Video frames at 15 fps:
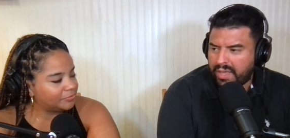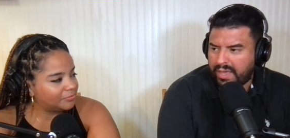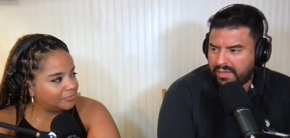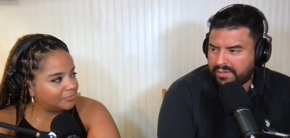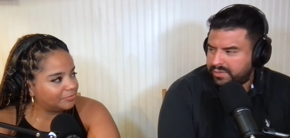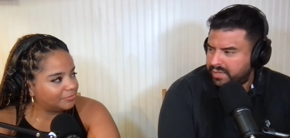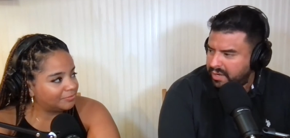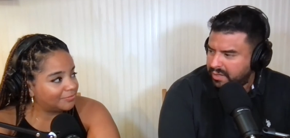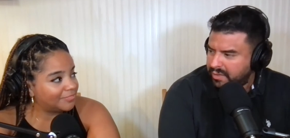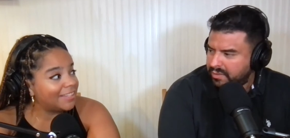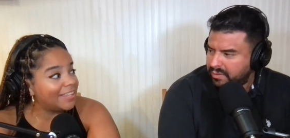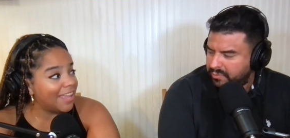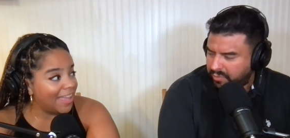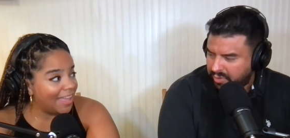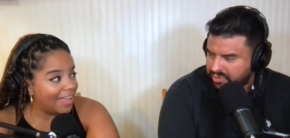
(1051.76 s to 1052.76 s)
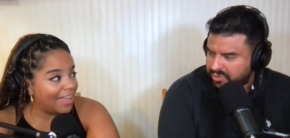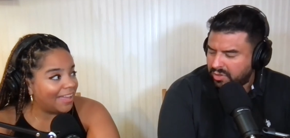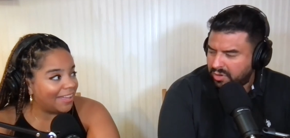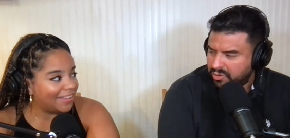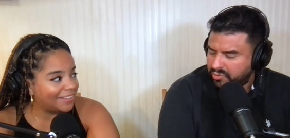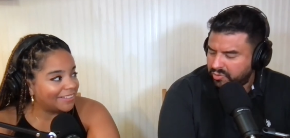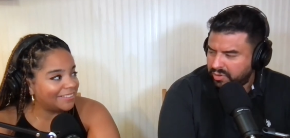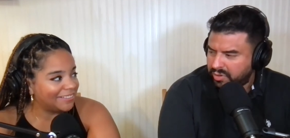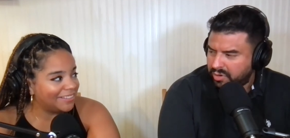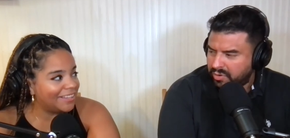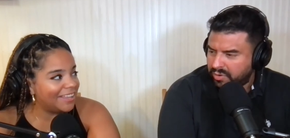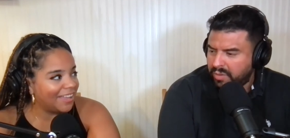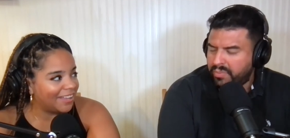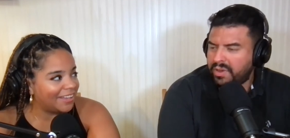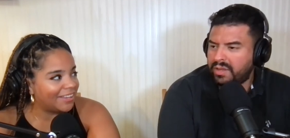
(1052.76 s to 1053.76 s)
Speaker 1: he said yeah. fresh laundry. You
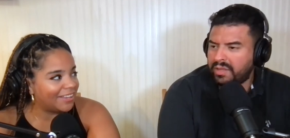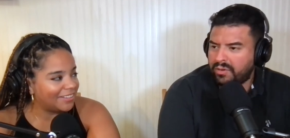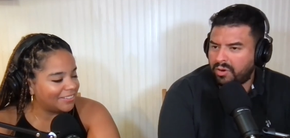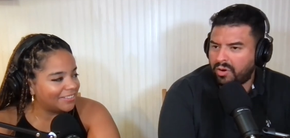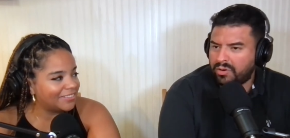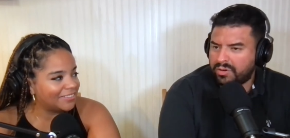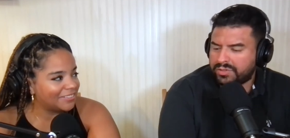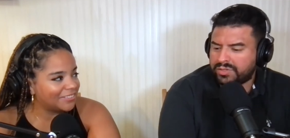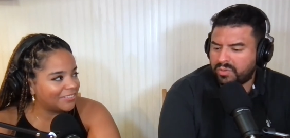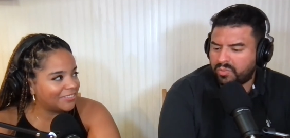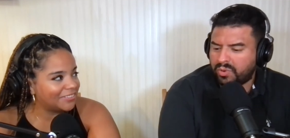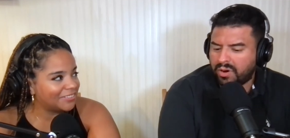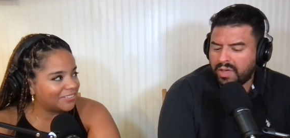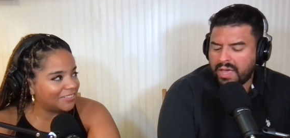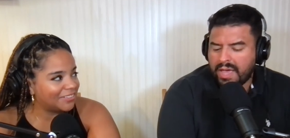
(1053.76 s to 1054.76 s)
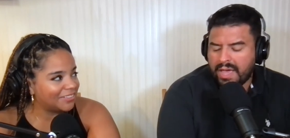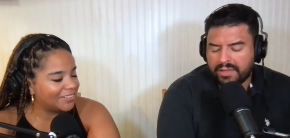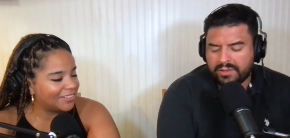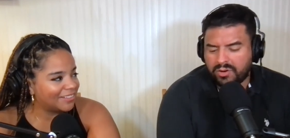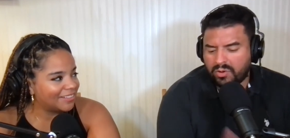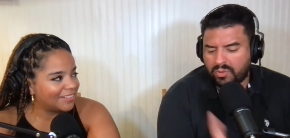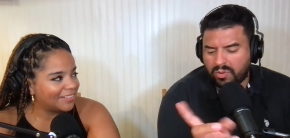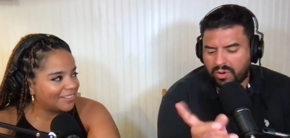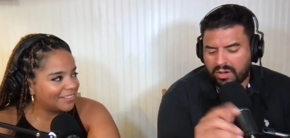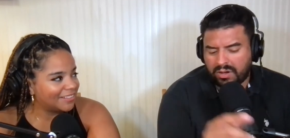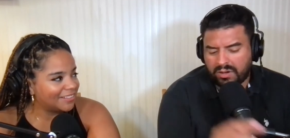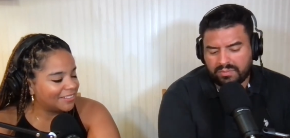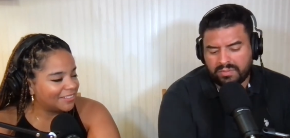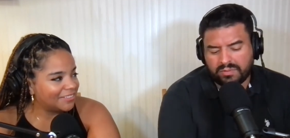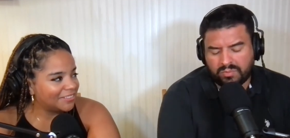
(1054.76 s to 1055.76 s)
know, yeah, he probably yeah. heard it somewhere. And, you know,
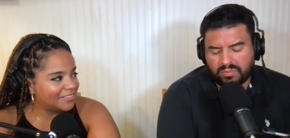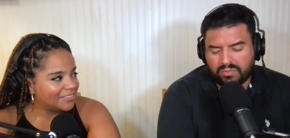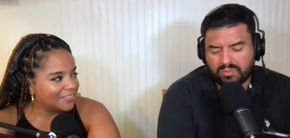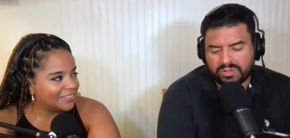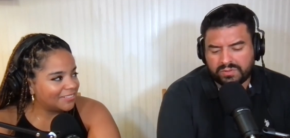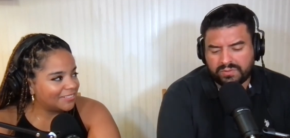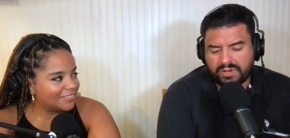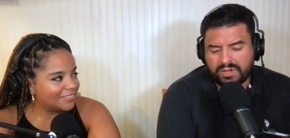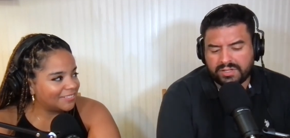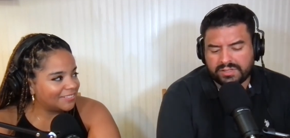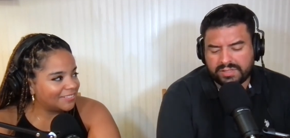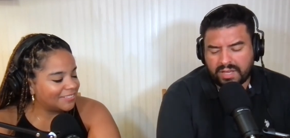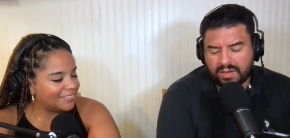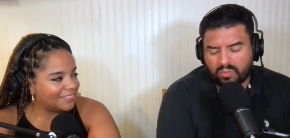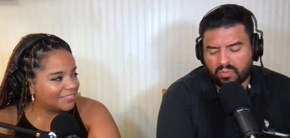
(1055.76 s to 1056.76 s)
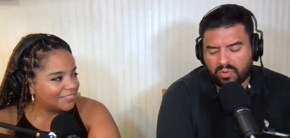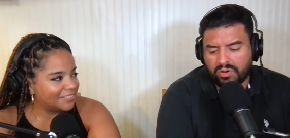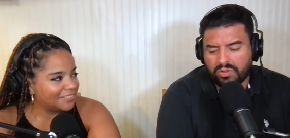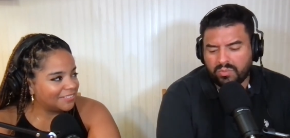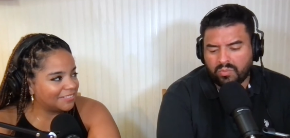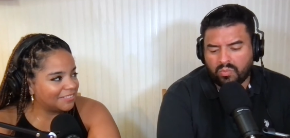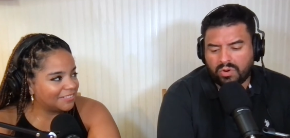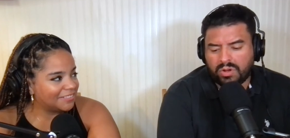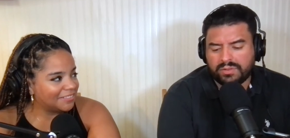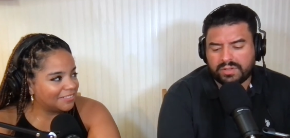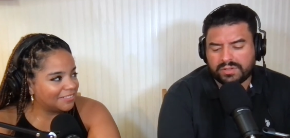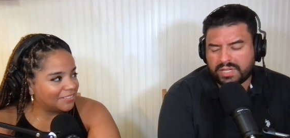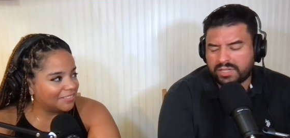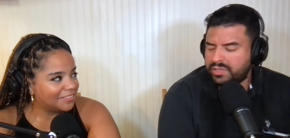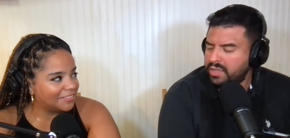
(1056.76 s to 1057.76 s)
uh, it, what's funny is that one of the, one,
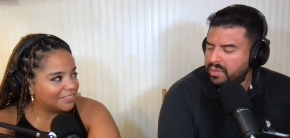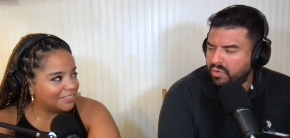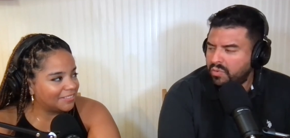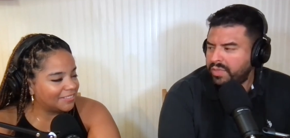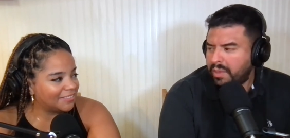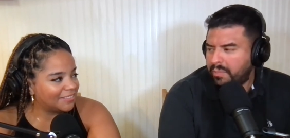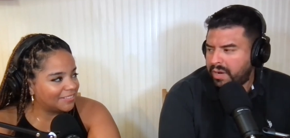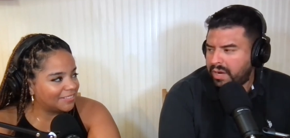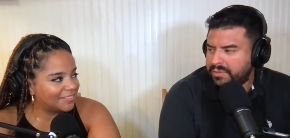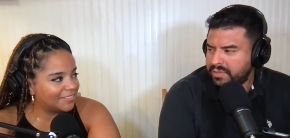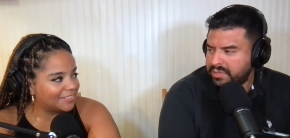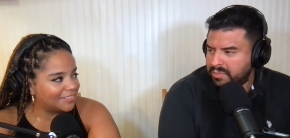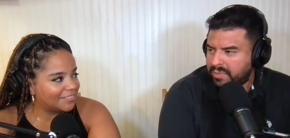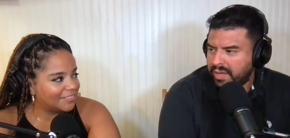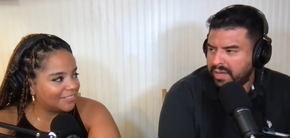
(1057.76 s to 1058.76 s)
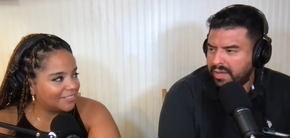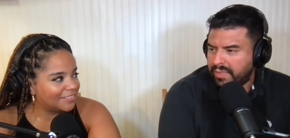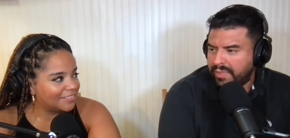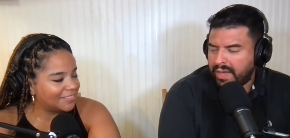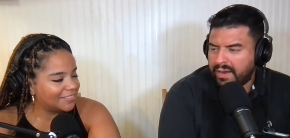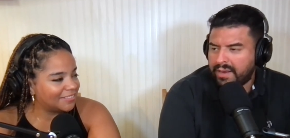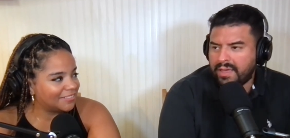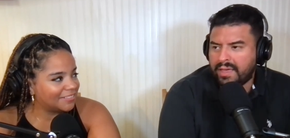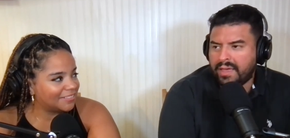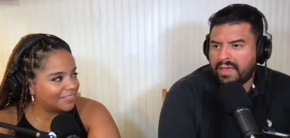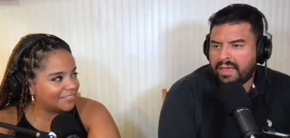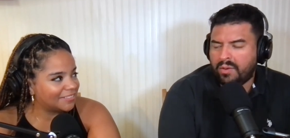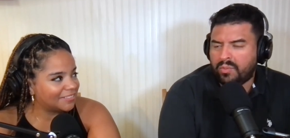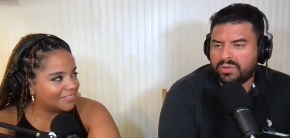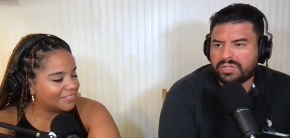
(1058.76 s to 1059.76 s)
there's actually a movie that popped into my head that
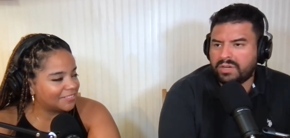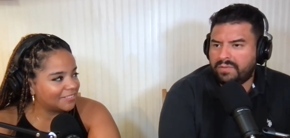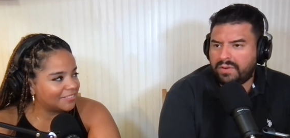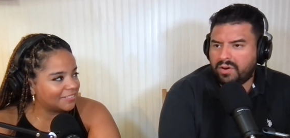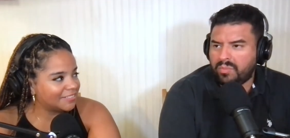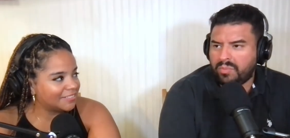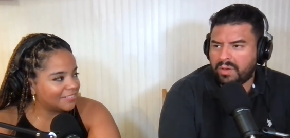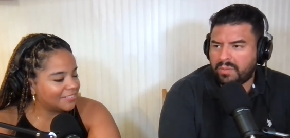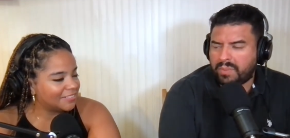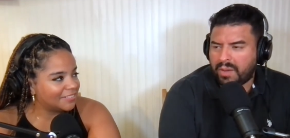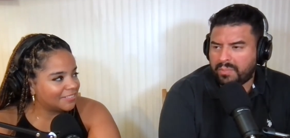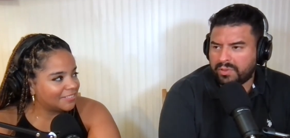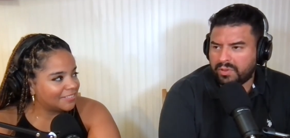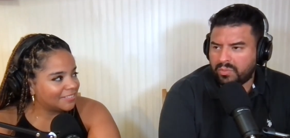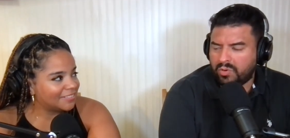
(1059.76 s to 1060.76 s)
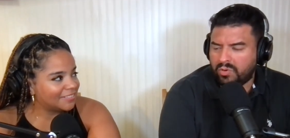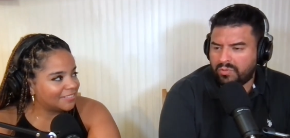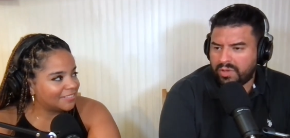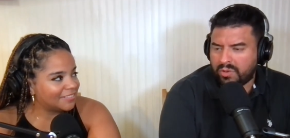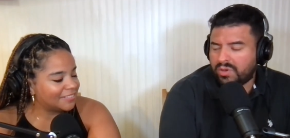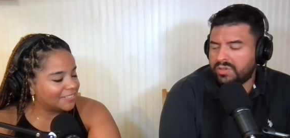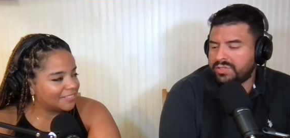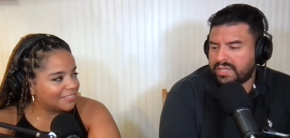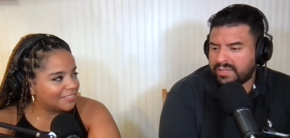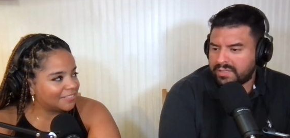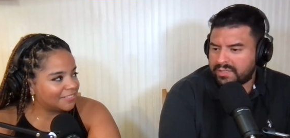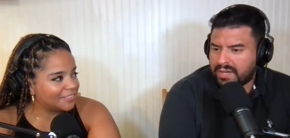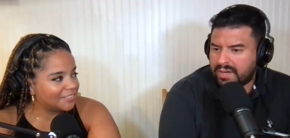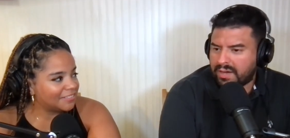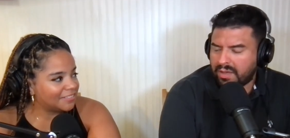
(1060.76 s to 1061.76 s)
it wasn't a very big popular movie. It was at
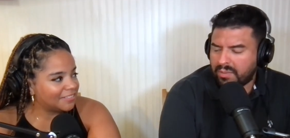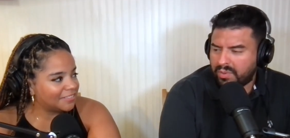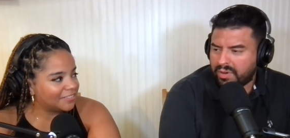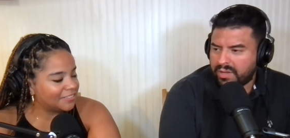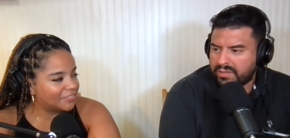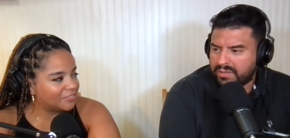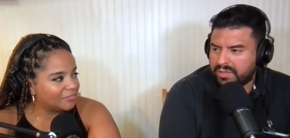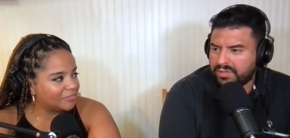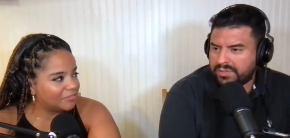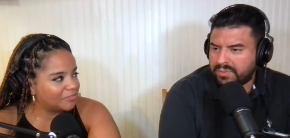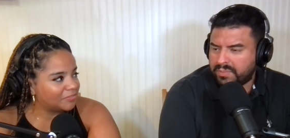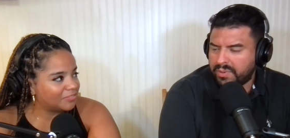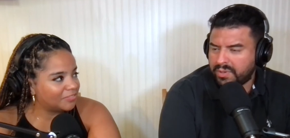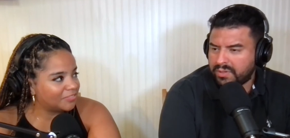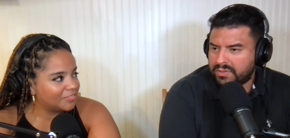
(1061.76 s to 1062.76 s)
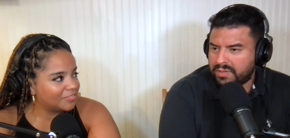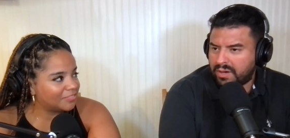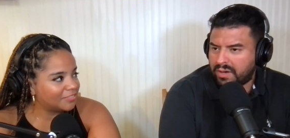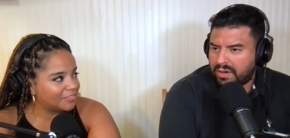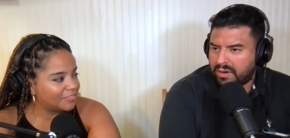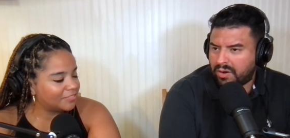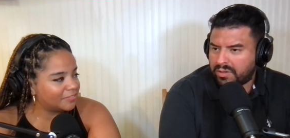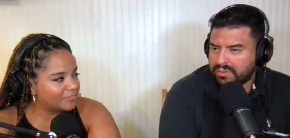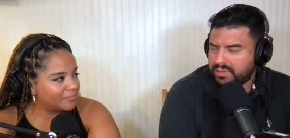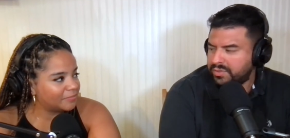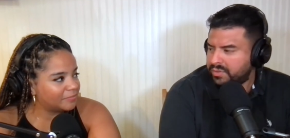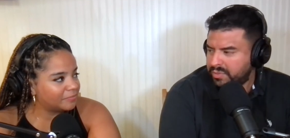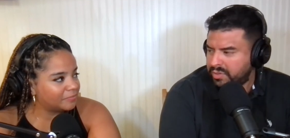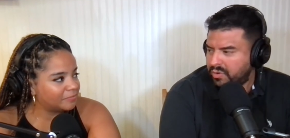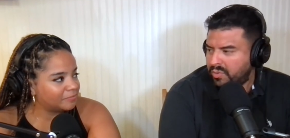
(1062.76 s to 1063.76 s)
the time, but it does depict uh,
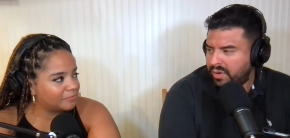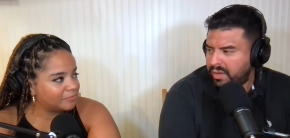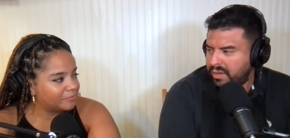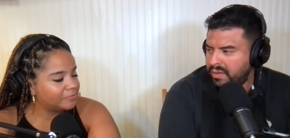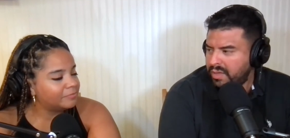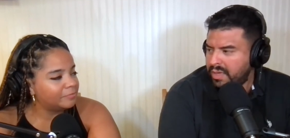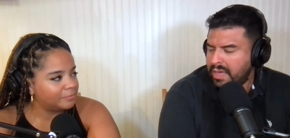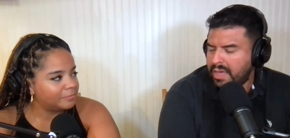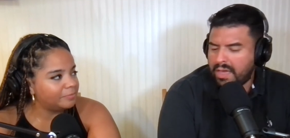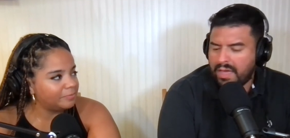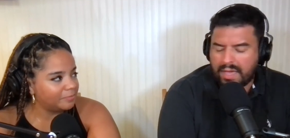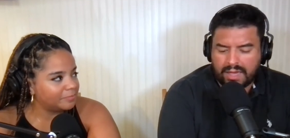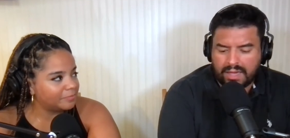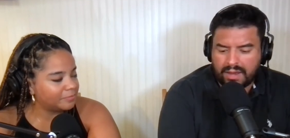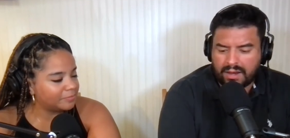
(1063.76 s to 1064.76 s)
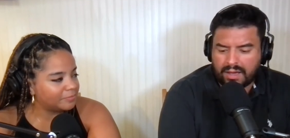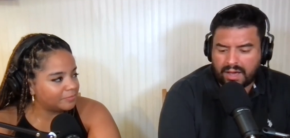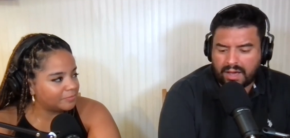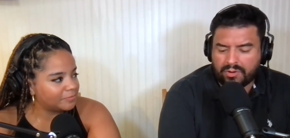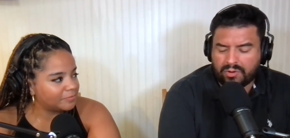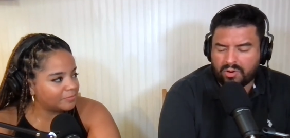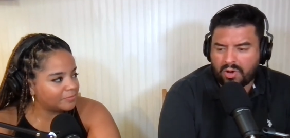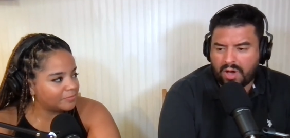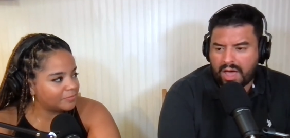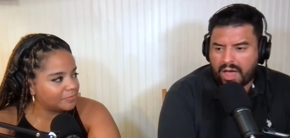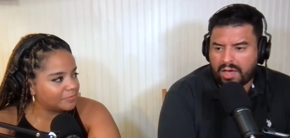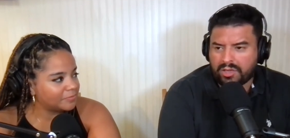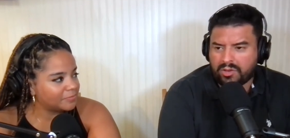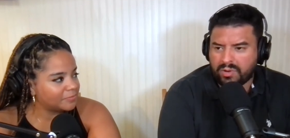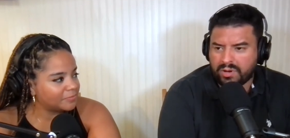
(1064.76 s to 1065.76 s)
autism in a way. Mm-hmm. And I don't know how
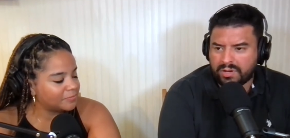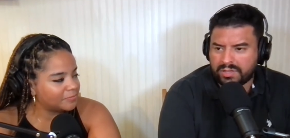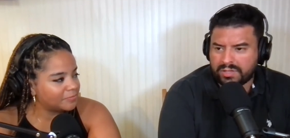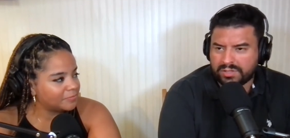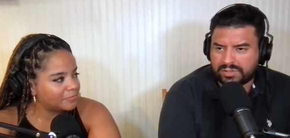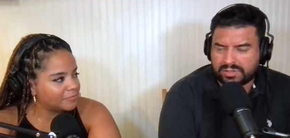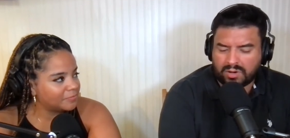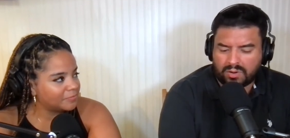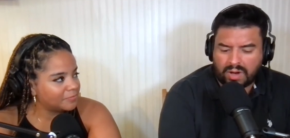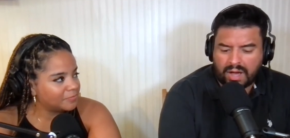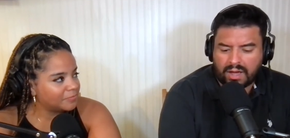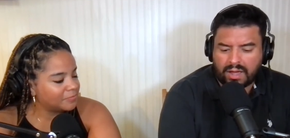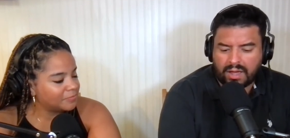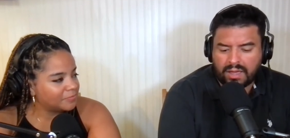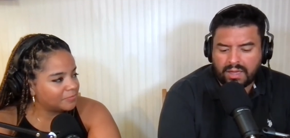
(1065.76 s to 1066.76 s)
accurate it is. So I,